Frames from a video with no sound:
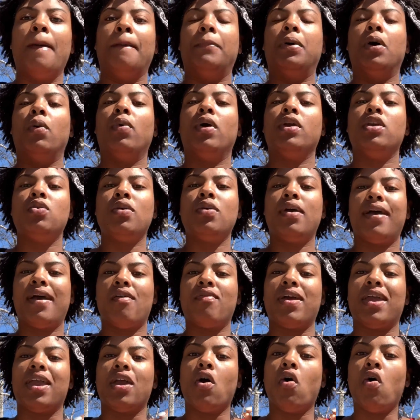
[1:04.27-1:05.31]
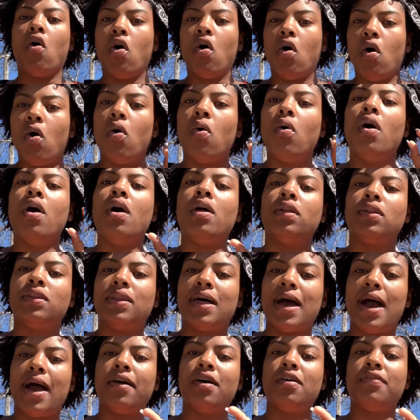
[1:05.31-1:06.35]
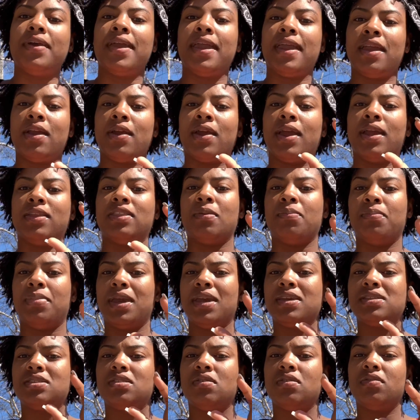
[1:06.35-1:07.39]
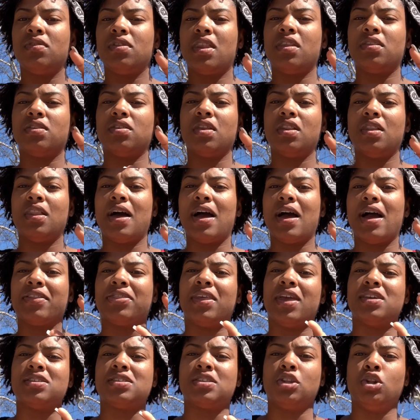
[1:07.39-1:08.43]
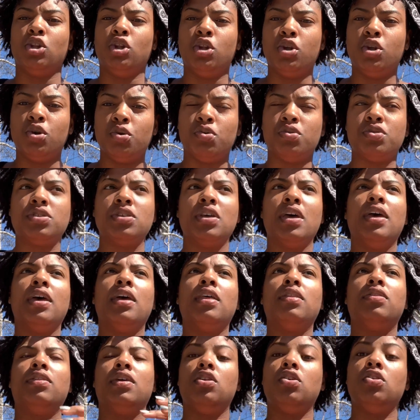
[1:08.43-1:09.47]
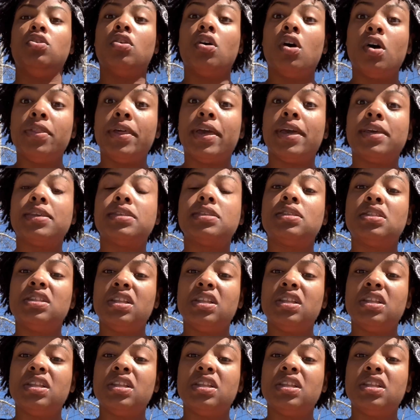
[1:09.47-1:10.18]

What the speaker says: But when you have a whole lot of hair at the base of the lock that's loose, then you know that's